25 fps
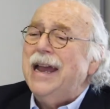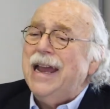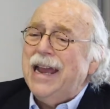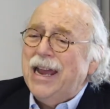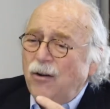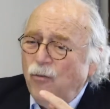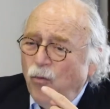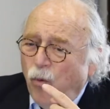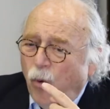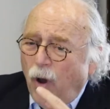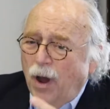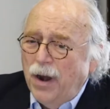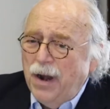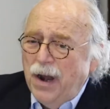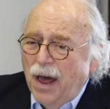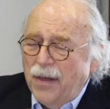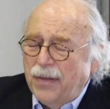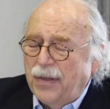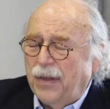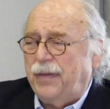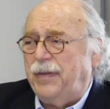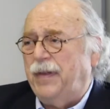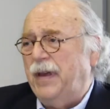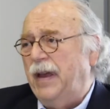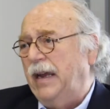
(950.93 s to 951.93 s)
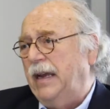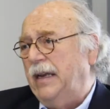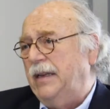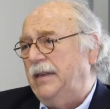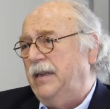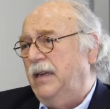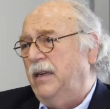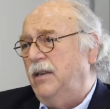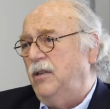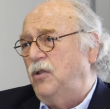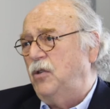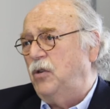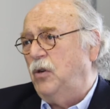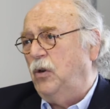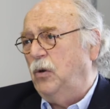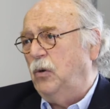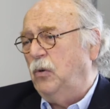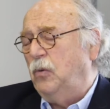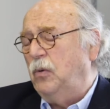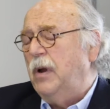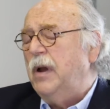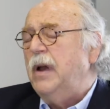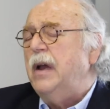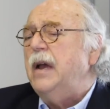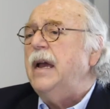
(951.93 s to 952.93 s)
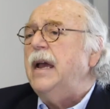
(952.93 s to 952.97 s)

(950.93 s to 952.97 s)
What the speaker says: And one other thing it did too,